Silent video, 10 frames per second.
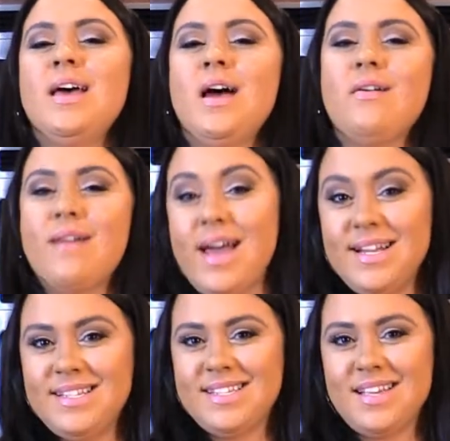All
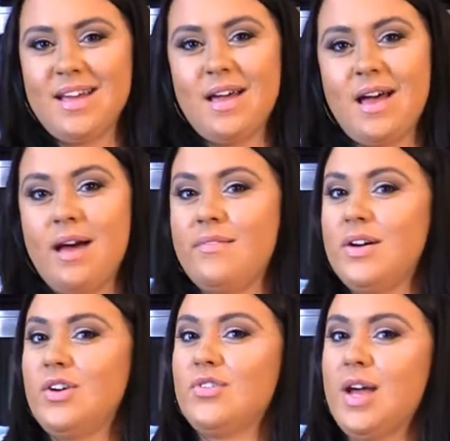right, have
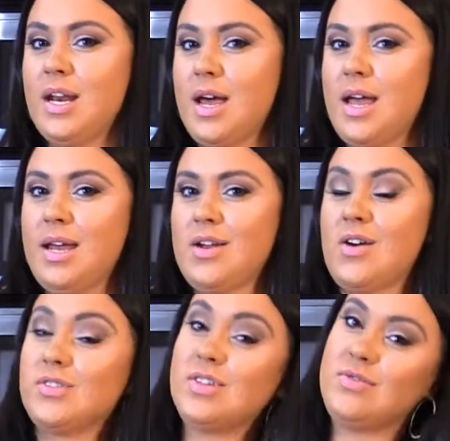a great night.
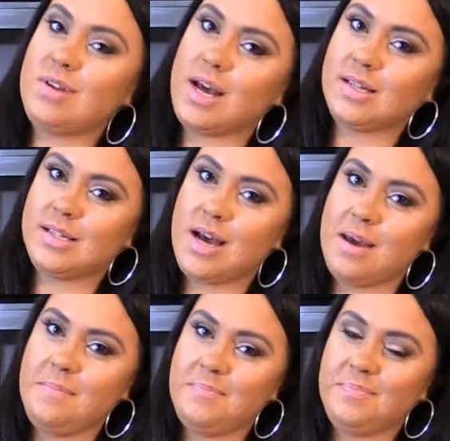I'll see you next
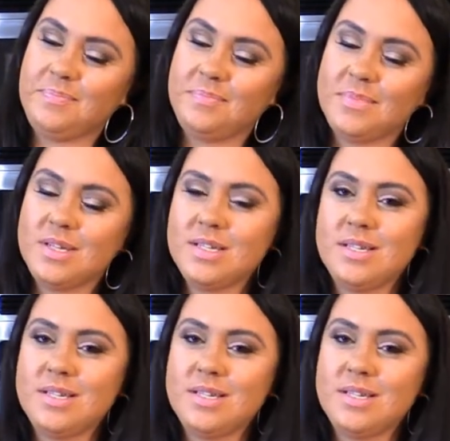time. This